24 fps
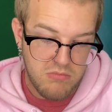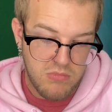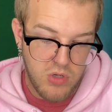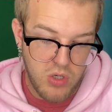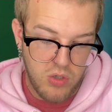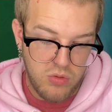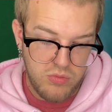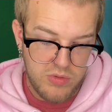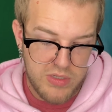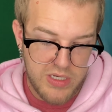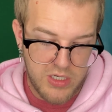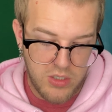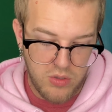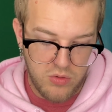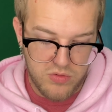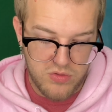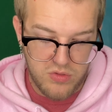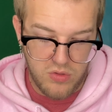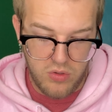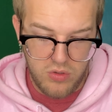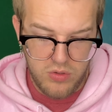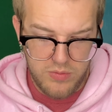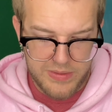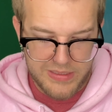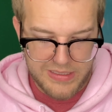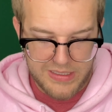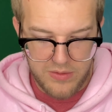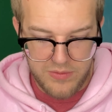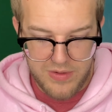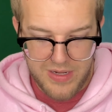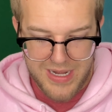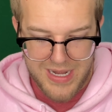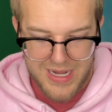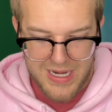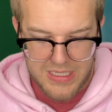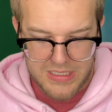Oh, and it goes all the way down.
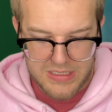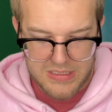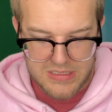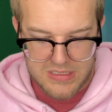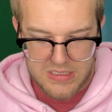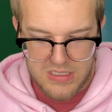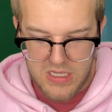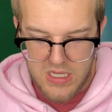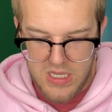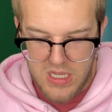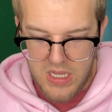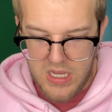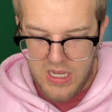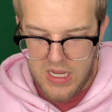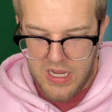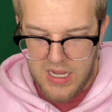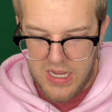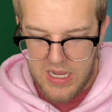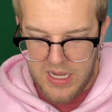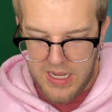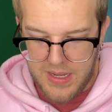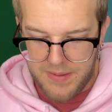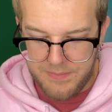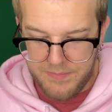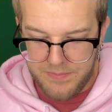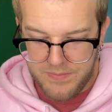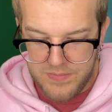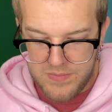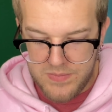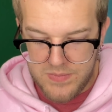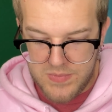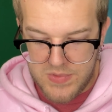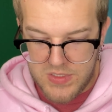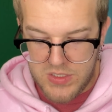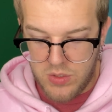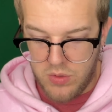Nice.
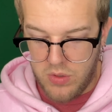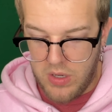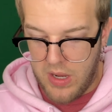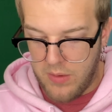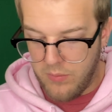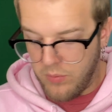So I